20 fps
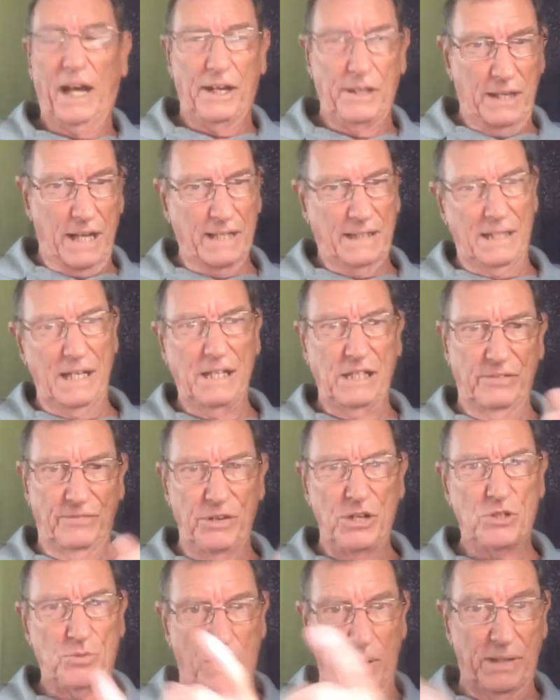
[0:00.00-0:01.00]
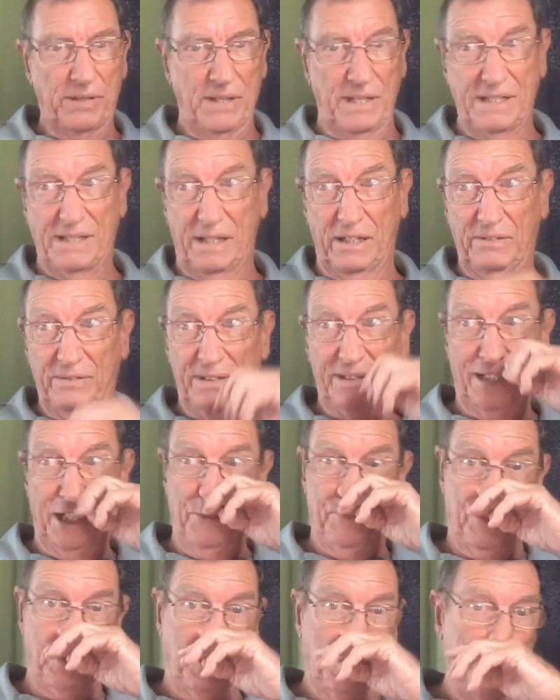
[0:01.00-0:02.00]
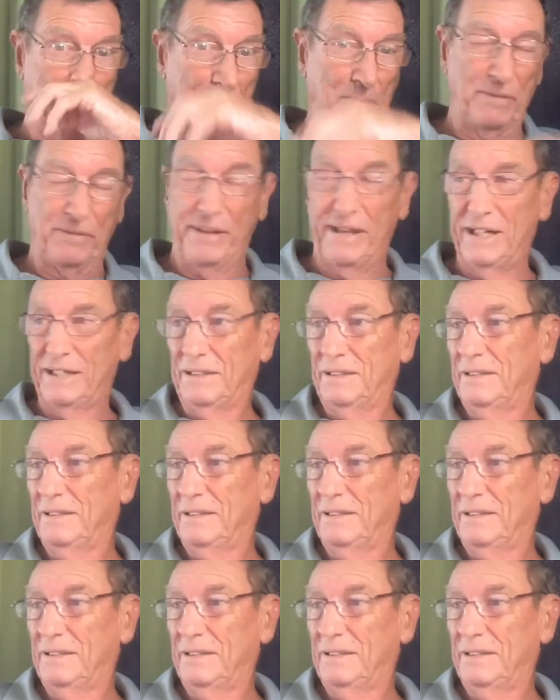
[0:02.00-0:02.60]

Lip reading: At the end of each one of these, I hope to remember that.